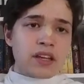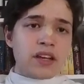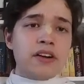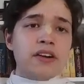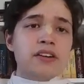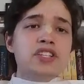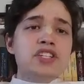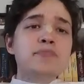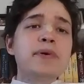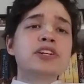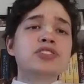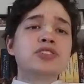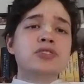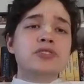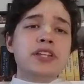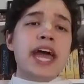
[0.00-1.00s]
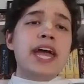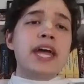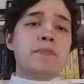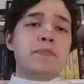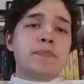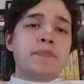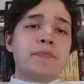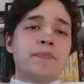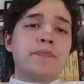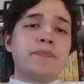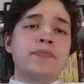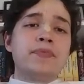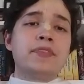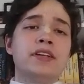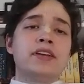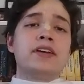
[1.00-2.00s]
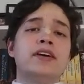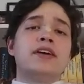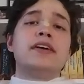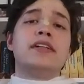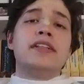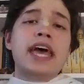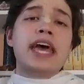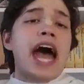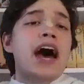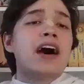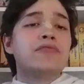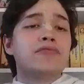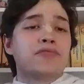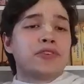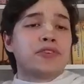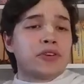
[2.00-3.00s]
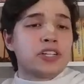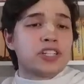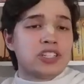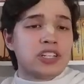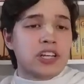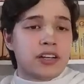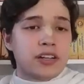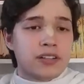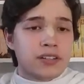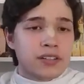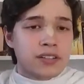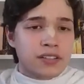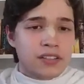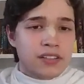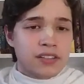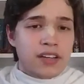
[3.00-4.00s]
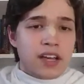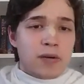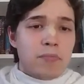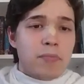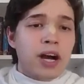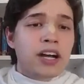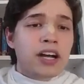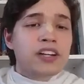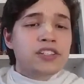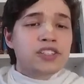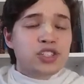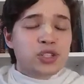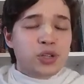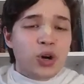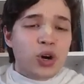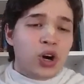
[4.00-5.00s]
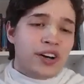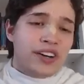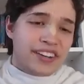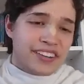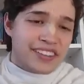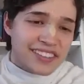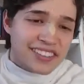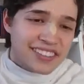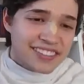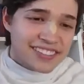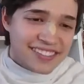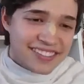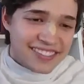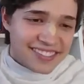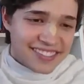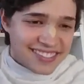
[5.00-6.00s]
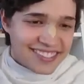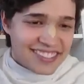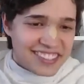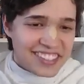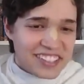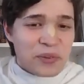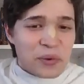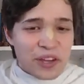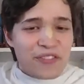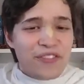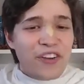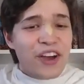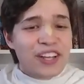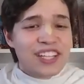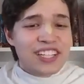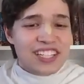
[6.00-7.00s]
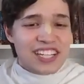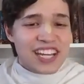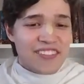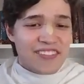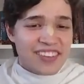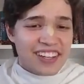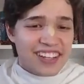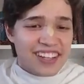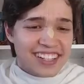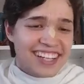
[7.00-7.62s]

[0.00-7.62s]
There is a special name they have for Krishna. Makanchor. We have heard this name,